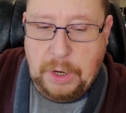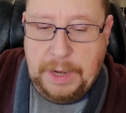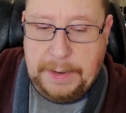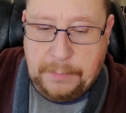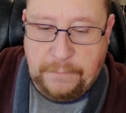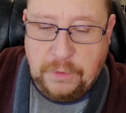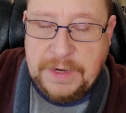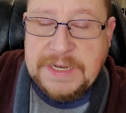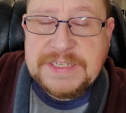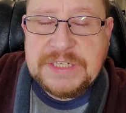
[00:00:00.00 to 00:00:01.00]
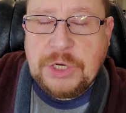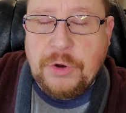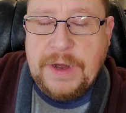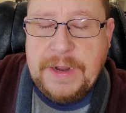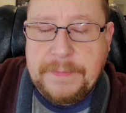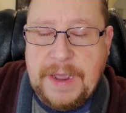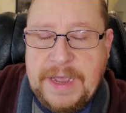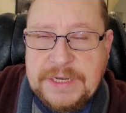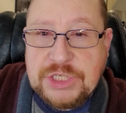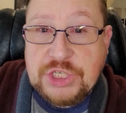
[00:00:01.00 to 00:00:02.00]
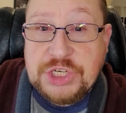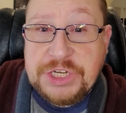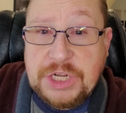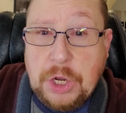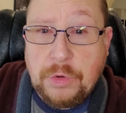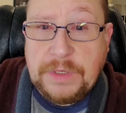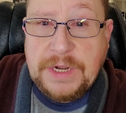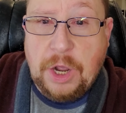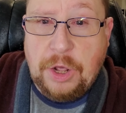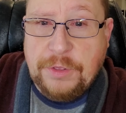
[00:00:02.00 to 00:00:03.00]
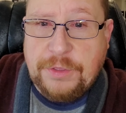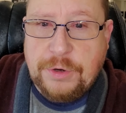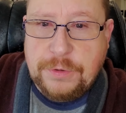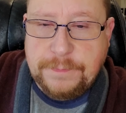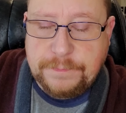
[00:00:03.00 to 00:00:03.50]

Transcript: and I'm over on Instagram at GColeyAuthor.